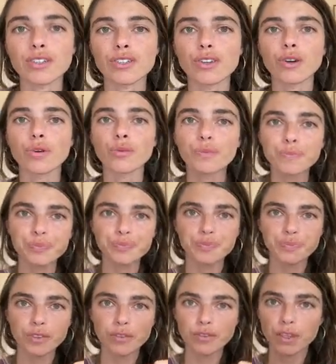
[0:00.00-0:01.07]
So
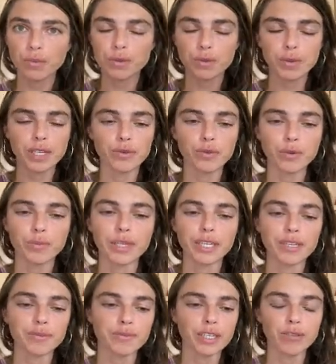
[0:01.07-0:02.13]
film speed will
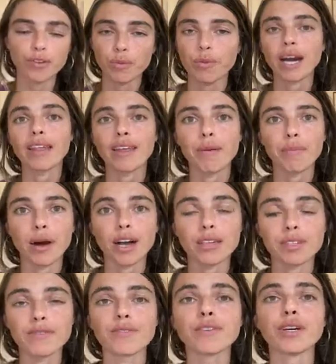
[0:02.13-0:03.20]
be, if you buy that
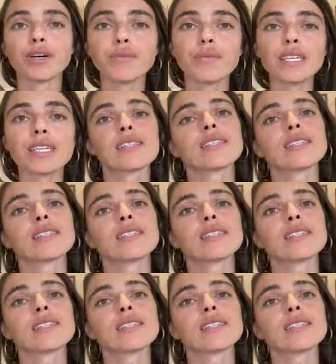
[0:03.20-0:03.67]
box of film, it